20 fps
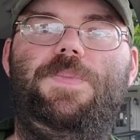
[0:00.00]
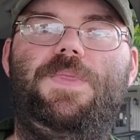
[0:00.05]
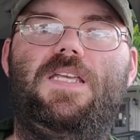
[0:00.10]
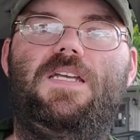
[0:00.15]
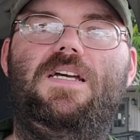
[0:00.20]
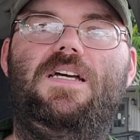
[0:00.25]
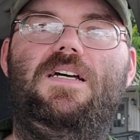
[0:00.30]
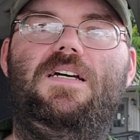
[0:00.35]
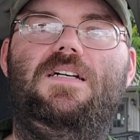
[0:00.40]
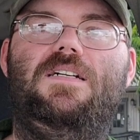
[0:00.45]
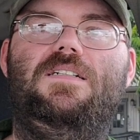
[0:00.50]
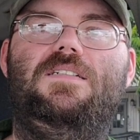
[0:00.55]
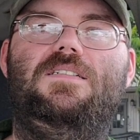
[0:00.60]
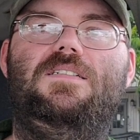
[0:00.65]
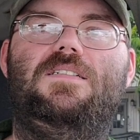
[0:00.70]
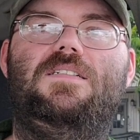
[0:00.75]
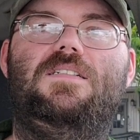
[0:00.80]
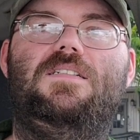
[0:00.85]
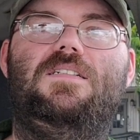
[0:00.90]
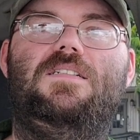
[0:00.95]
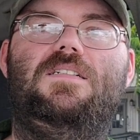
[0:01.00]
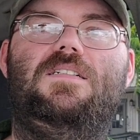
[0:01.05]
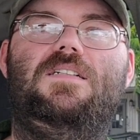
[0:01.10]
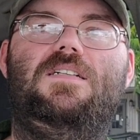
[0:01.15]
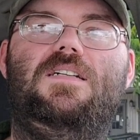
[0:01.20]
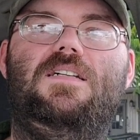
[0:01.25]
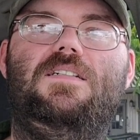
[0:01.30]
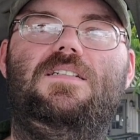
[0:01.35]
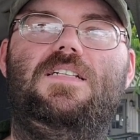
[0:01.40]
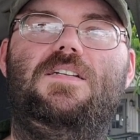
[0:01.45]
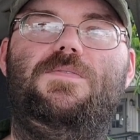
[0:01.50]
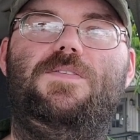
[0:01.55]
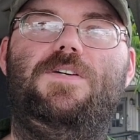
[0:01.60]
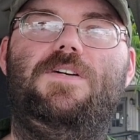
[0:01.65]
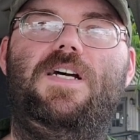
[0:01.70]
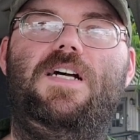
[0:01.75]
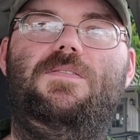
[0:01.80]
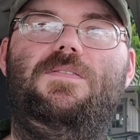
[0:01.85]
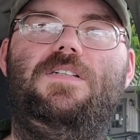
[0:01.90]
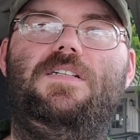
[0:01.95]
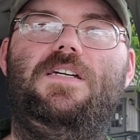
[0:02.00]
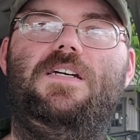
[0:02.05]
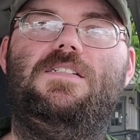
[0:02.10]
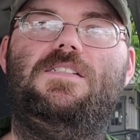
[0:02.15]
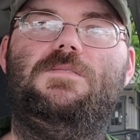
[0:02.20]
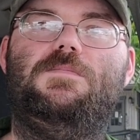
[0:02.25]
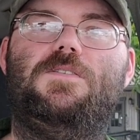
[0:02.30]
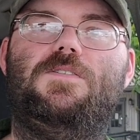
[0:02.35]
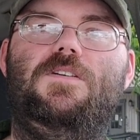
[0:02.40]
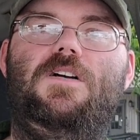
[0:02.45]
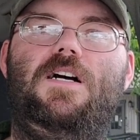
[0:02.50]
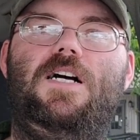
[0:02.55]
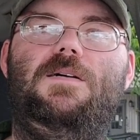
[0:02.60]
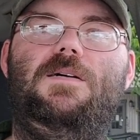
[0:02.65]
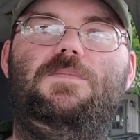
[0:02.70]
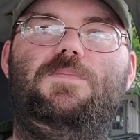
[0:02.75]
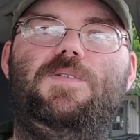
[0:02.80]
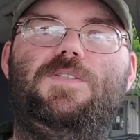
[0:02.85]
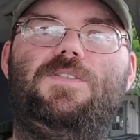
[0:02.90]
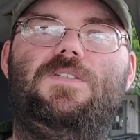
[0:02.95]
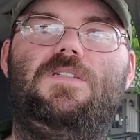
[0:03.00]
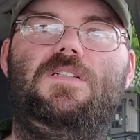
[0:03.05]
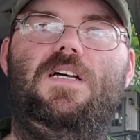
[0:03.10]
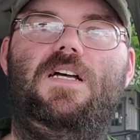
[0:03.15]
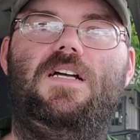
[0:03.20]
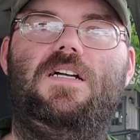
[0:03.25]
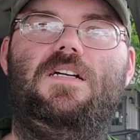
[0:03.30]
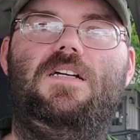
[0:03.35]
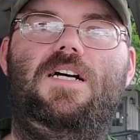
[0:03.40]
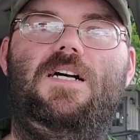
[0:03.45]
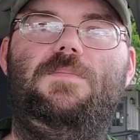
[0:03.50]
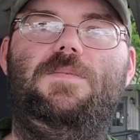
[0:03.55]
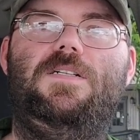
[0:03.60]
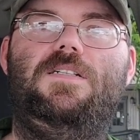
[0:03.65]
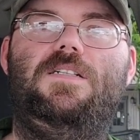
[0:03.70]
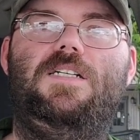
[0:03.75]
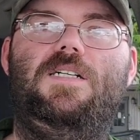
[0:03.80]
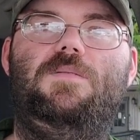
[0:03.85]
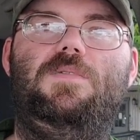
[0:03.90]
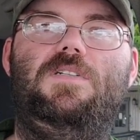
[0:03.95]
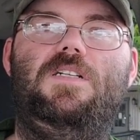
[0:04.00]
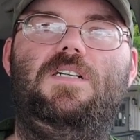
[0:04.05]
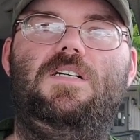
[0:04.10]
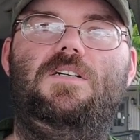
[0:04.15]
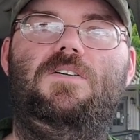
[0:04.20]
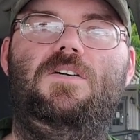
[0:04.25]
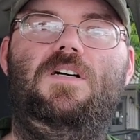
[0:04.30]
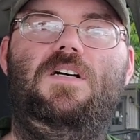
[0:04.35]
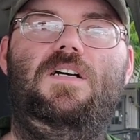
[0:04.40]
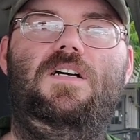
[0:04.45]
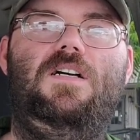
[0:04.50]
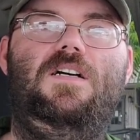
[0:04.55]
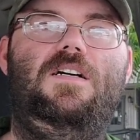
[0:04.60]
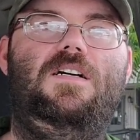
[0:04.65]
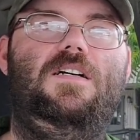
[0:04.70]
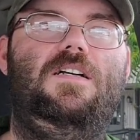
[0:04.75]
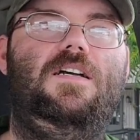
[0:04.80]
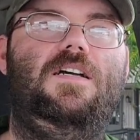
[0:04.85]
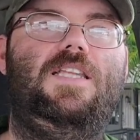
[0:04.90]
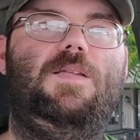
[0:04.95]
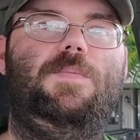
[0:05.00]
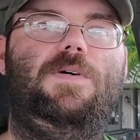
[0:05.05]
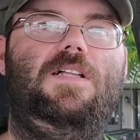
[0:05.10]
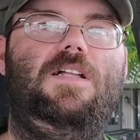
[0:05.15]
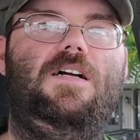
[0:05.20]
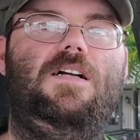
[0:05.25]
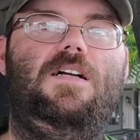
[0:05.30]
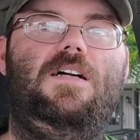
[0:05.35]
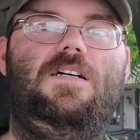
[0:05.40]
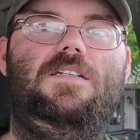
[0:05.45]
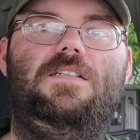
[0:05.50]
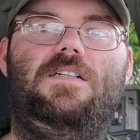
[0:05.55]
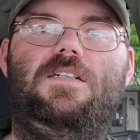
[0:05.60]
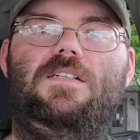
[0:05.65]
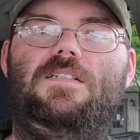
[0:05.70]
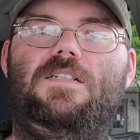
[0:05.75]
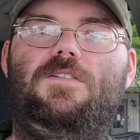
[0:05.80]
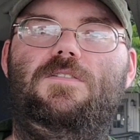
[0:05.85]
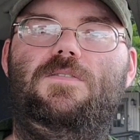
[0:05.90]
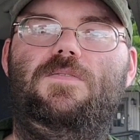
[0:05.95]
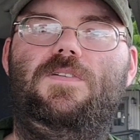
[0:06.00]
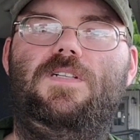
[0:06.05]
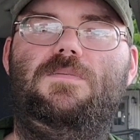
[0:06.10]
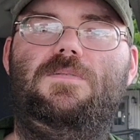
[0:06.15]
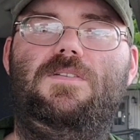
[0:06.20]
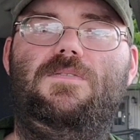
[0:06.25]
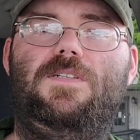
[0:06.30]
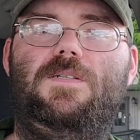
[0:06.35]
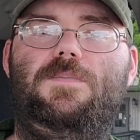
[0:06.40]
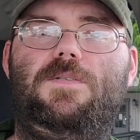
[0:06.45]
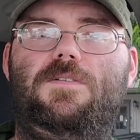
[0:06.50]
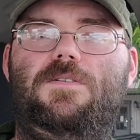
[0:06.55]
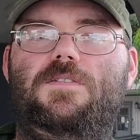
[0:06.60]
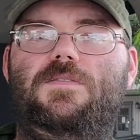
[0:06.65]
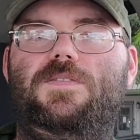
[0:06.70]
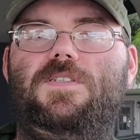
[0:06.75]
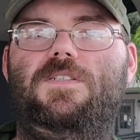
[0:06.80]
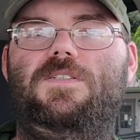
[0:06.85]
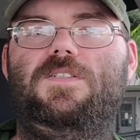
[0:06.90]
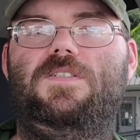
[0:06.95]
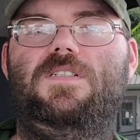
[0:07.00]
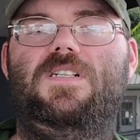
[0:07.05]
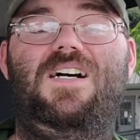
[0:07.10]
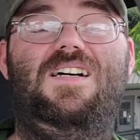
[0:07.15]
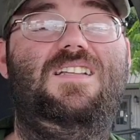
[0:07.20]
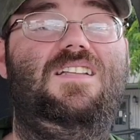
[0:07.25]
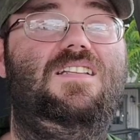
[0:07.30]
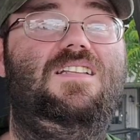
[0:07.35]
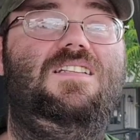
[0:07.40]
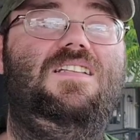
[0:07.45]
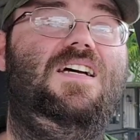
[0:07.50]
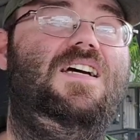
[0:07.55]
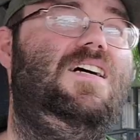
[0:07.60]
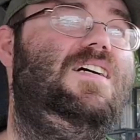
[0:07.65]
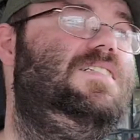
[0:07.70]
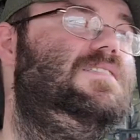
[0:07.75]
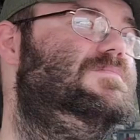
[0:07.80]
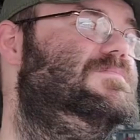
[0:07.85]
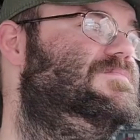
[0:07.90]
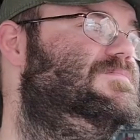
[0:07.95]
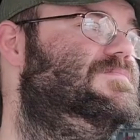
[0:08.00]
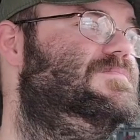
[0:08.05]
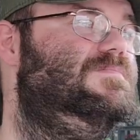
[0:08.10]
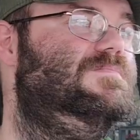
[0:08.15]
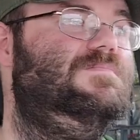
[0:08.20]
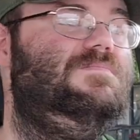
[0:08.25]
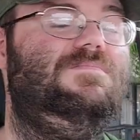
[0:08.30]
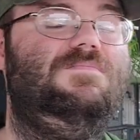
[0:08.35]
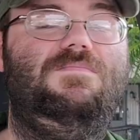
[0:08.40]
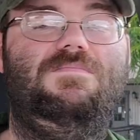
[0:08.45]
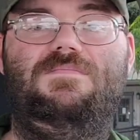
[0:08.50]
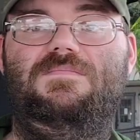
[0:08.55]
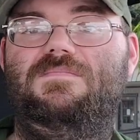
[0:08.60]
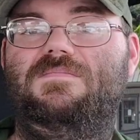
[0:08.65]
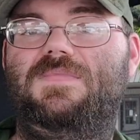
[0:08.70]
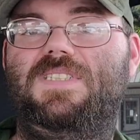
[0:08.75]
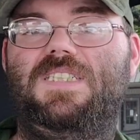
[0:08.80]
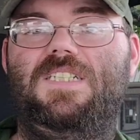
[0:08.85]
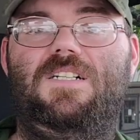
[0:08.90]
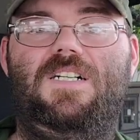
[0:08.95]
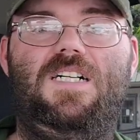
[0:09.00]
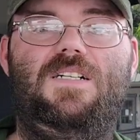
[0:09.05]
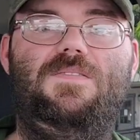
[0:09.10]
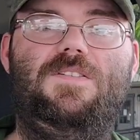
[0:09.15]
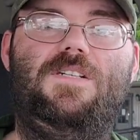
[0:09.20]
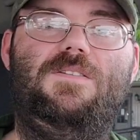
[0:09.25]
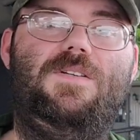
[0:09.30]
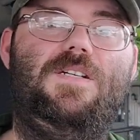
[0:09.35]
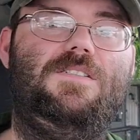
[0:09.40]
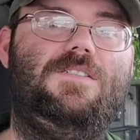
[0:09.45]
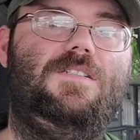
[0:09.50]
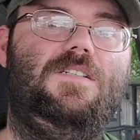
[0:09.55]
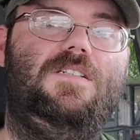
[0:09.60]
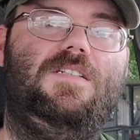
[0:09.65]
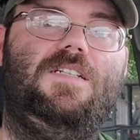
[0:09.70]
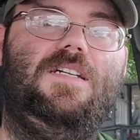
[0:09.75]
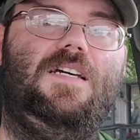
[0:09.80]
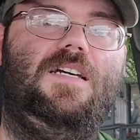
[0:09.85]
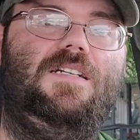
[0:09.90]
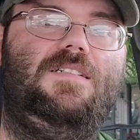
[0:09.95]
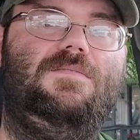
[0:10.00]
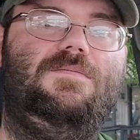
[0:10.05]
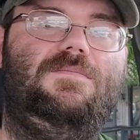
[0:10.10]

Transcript: And if you haven't yet, subscribe. Be sure to like, comment down below. Hit the bell icon to get notified whenever I upload in the future. Other than that, y'all have a good rest of your day.